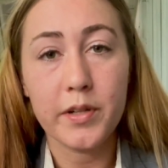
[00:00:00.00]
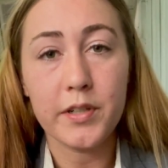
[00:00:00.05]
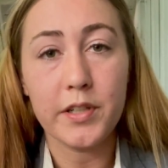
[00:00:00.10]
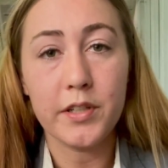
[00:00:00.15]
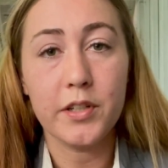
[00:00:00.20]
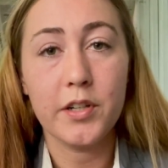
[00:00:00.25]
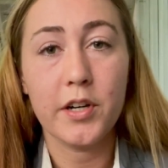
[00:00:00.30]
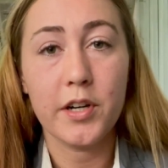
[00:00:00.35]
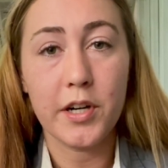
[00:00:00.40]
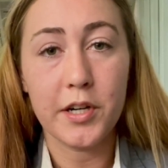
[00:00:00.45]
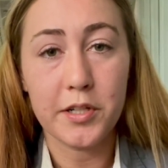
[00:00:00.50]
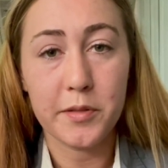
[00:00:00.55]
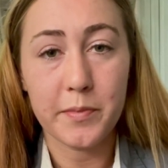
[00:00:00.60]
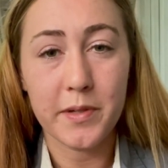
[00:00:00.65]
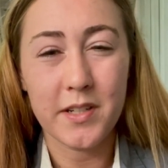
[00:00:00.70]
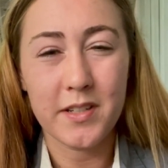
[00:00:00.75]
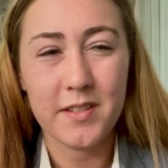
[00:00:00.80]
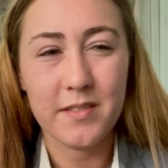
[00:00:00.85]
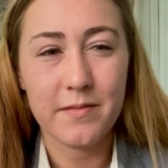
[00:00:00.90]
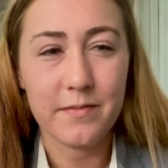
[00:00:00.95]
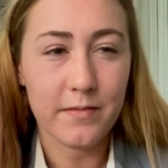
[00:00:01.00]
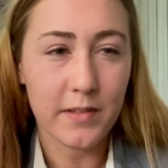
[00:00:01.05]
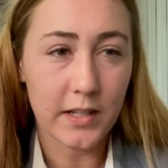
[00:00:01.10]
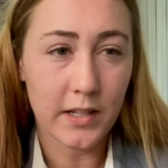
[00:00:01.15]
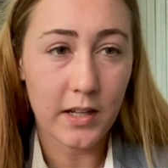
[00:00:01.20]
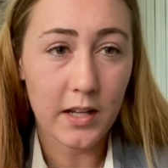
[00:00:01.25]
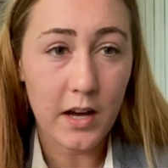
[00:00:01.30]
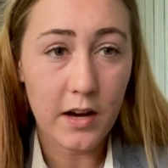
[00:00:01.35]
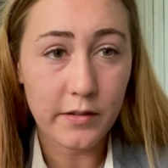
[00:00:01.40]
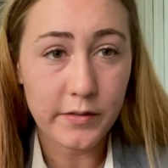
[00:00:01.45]
and encouragement
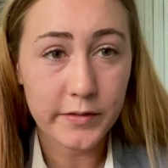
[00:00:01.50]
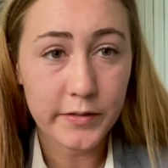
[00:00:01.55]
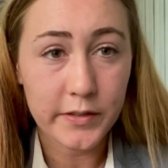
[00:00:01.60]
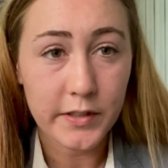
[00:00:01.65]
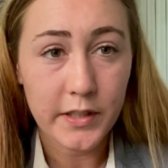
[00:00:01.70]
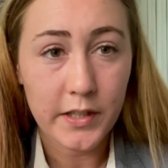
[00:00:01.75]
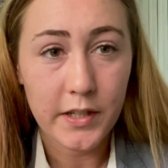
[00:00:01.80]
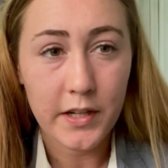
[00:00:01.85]
and love.